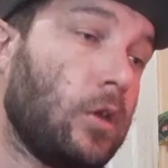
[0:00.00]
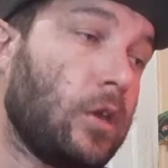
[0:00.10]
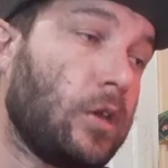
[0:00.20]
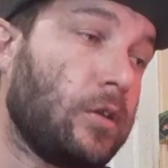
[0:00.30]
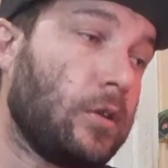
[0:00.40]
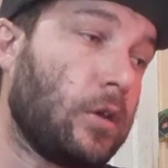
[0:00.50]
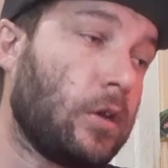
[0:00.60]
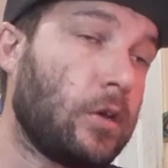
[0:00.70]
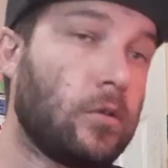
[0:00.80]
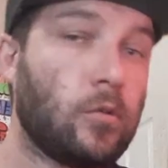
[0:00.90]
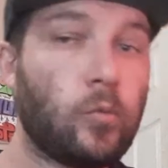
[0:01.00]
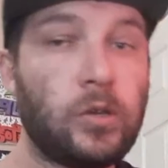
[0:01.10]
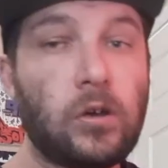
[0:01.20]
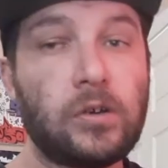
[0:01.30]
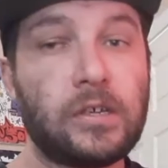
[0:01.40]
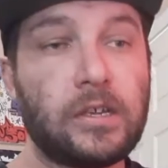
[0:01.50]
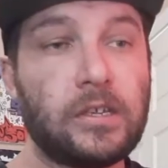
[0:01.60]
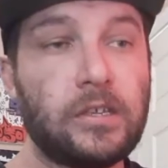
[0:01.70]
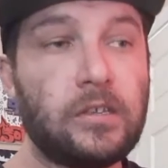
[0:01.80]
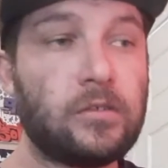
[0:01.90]
and uh, we all gotta
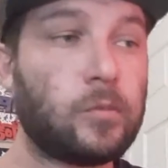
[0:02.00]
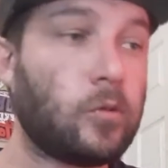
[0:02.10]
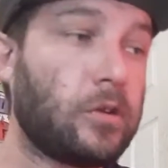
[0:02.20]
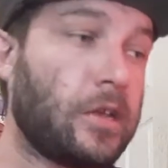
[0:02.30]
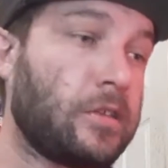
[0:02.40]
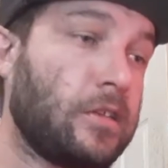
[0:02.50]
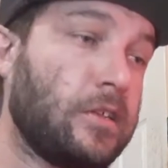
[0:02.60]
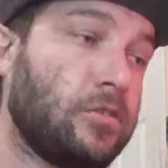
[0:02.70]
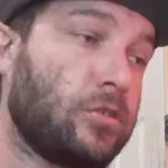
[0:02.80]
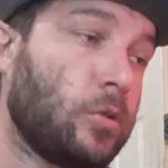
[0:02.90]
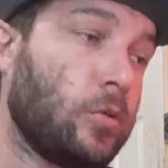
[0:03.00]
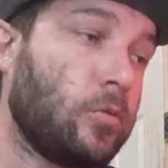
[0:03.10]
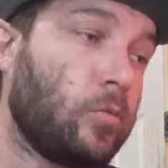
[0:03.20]
eat is more like the intro